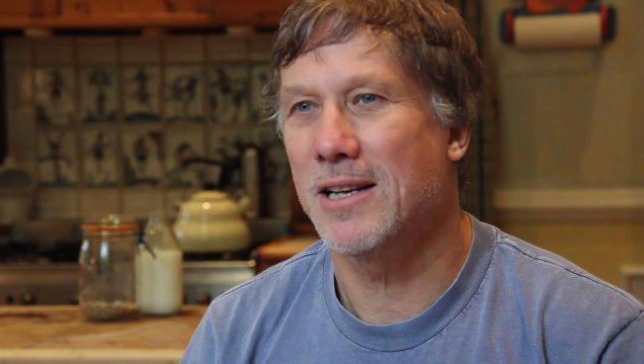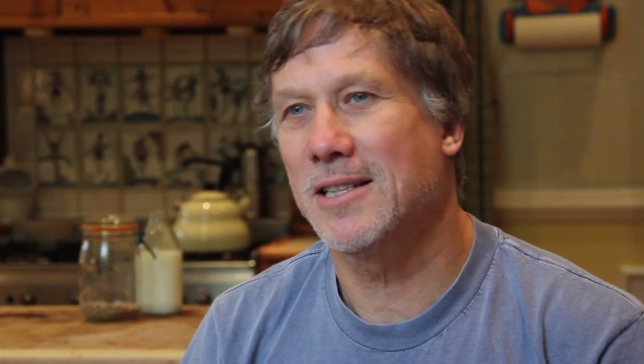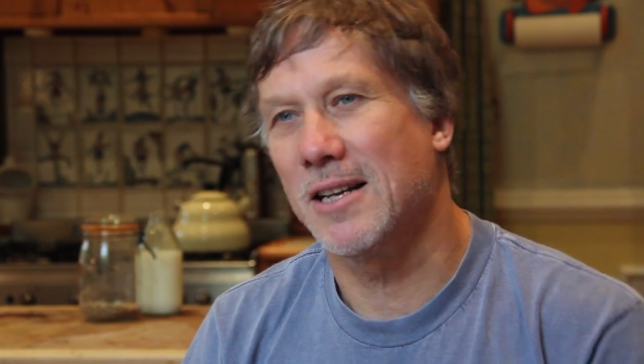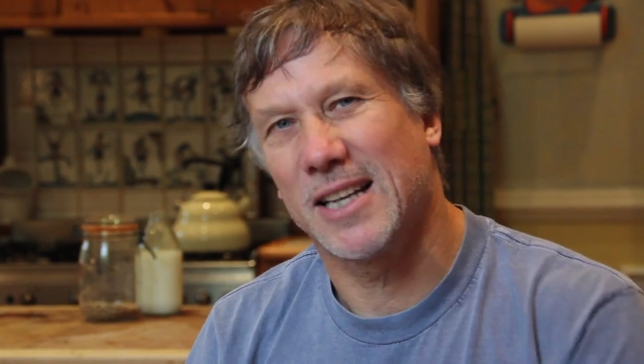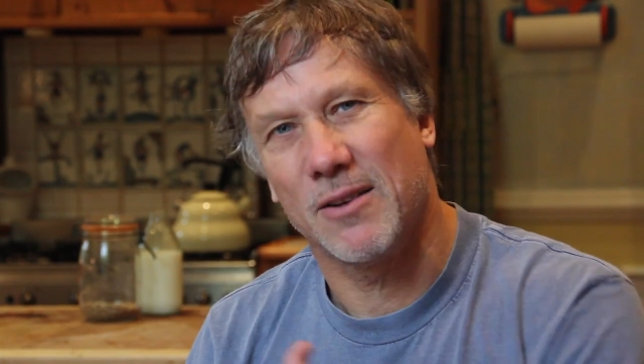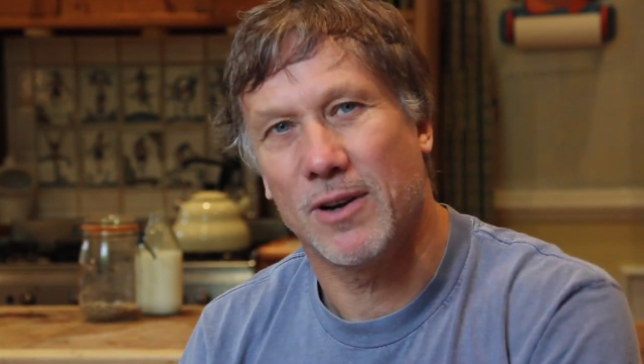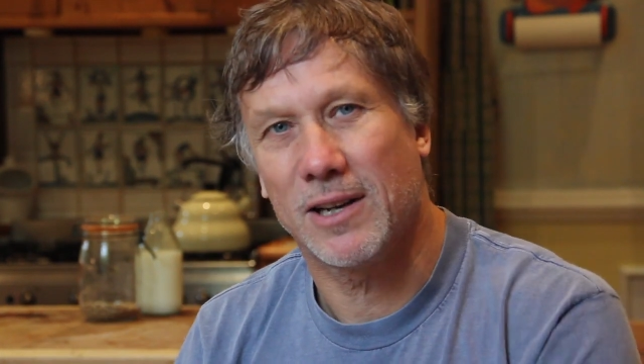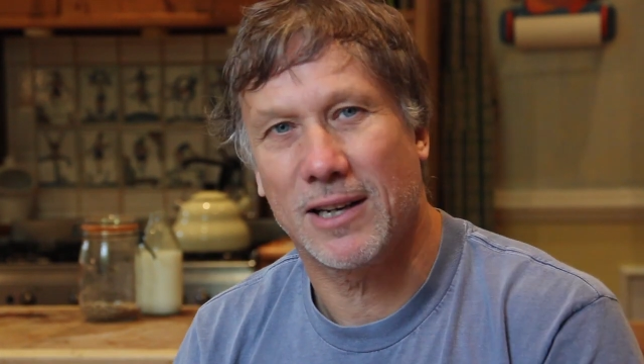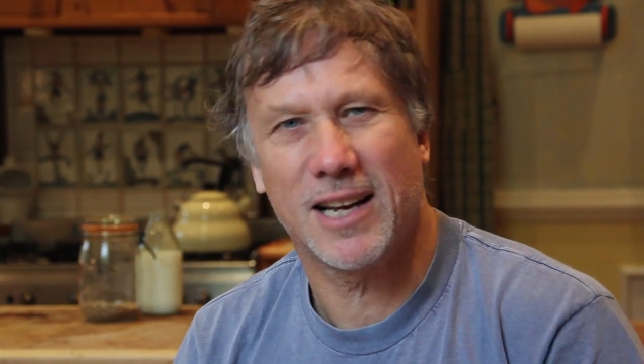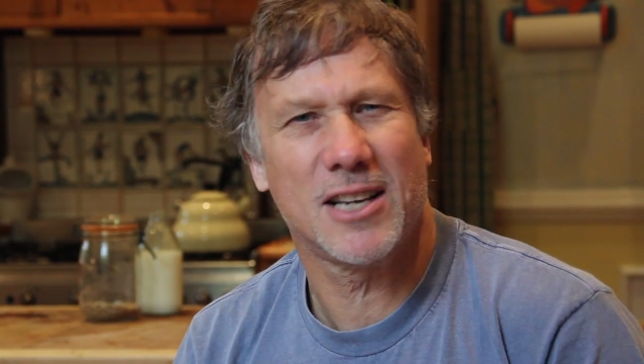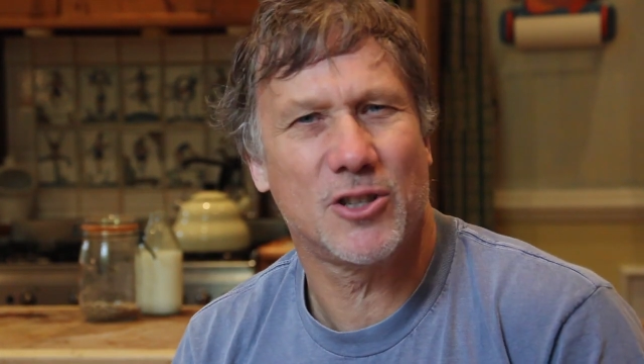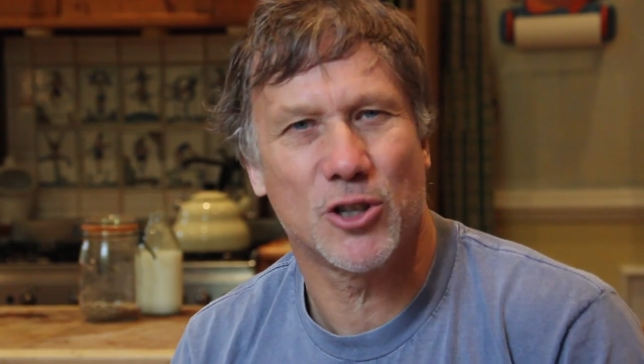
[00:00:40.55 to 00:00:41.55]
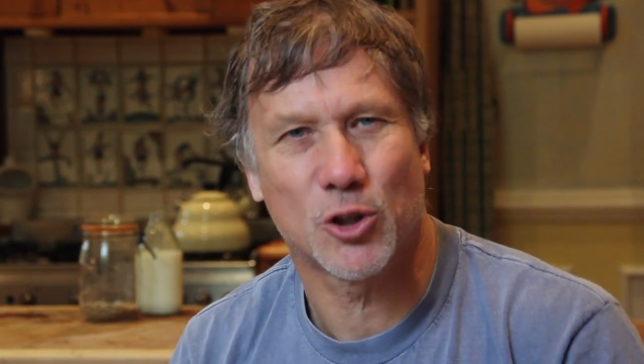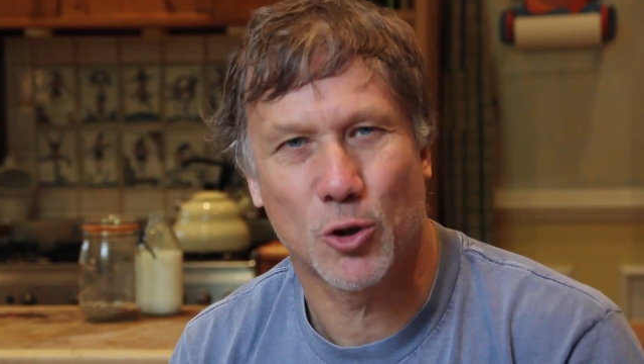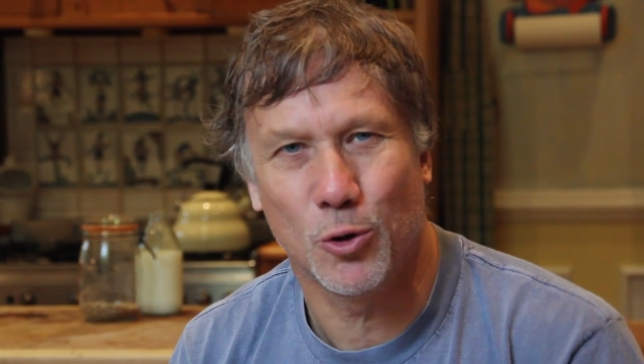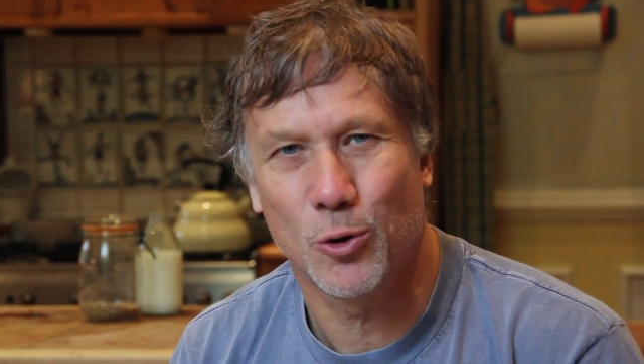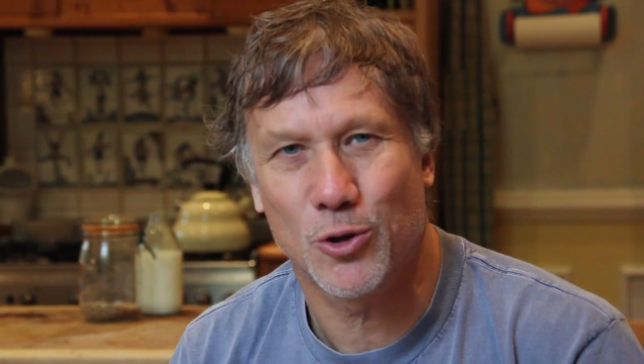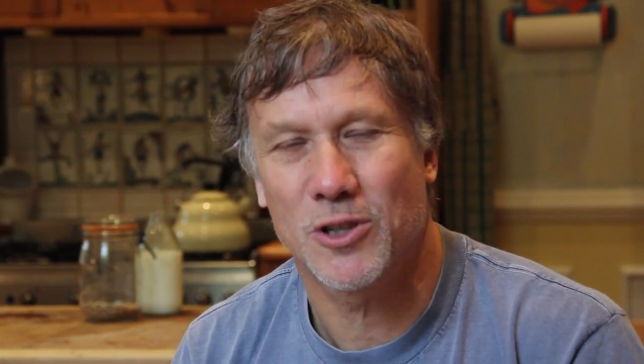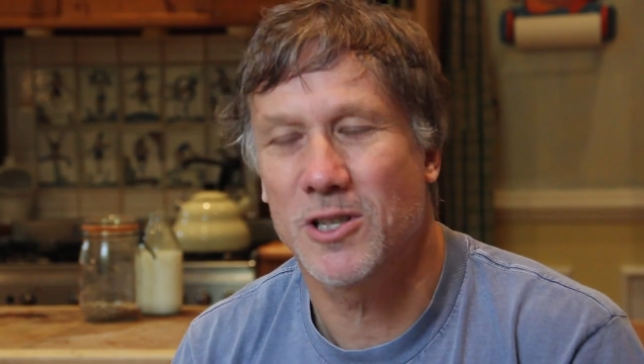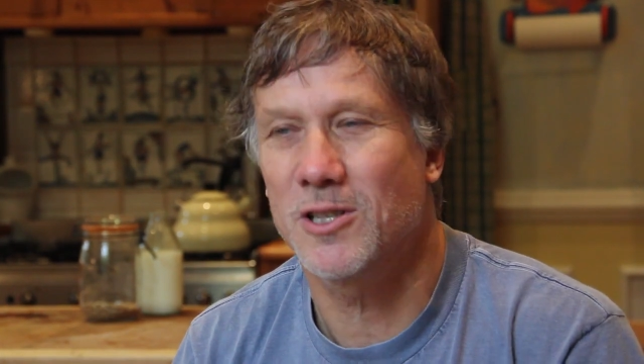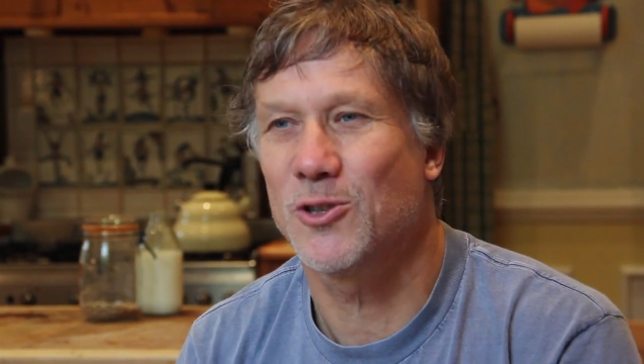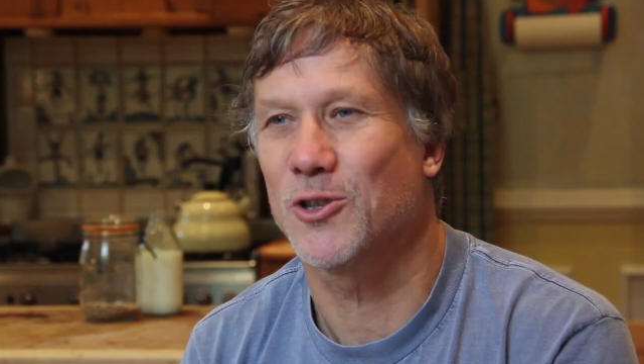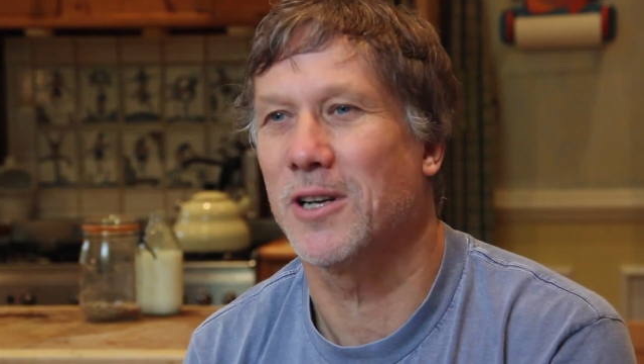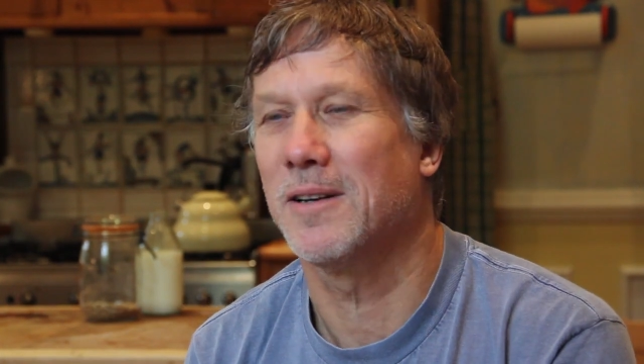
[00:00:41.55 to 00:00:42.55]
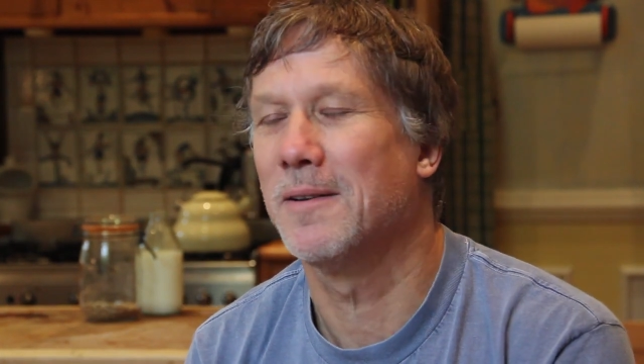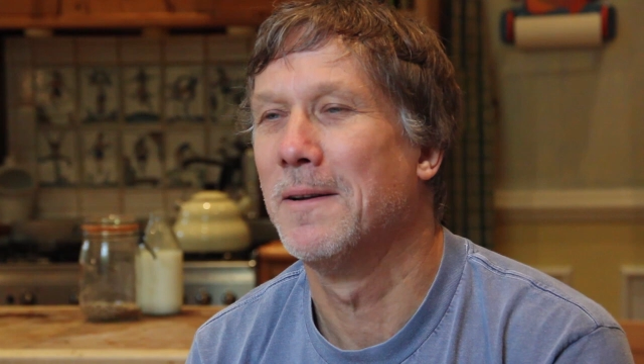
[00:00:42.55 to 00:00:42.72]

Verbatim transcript: He said, "Give her a little kiss. She's gorgeous, isn't she?"